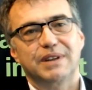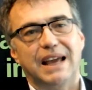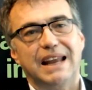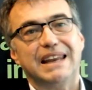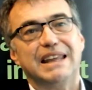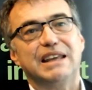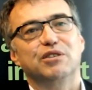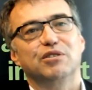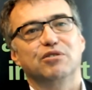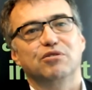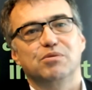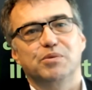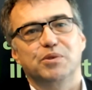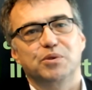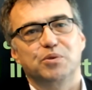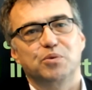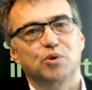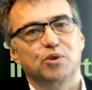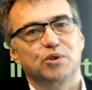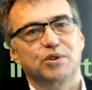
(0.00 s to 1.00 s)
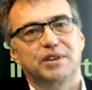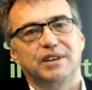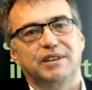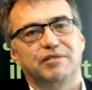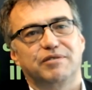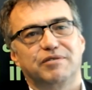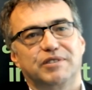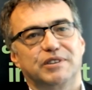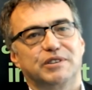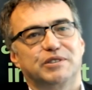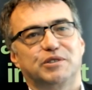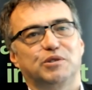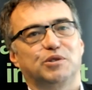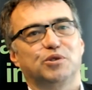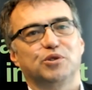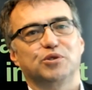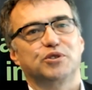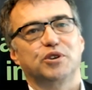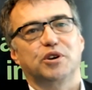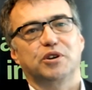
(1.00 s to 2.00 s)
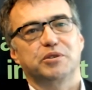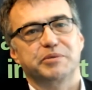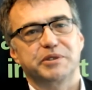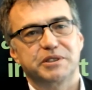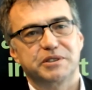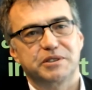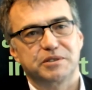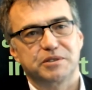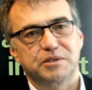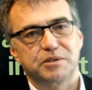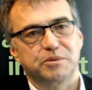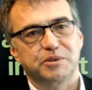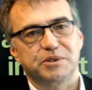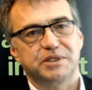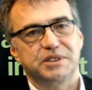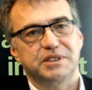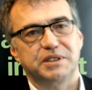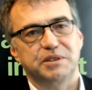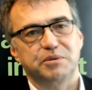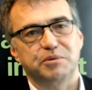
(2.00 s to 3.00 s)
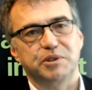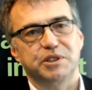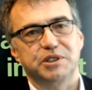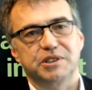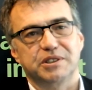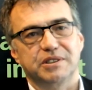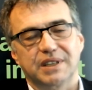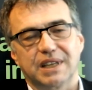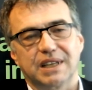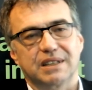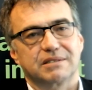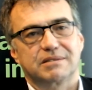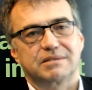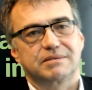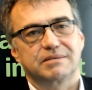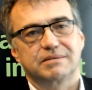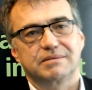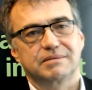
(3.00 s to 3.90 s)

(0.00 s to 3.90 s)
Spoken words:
any government, would give fiscal autonomy to a city region. That's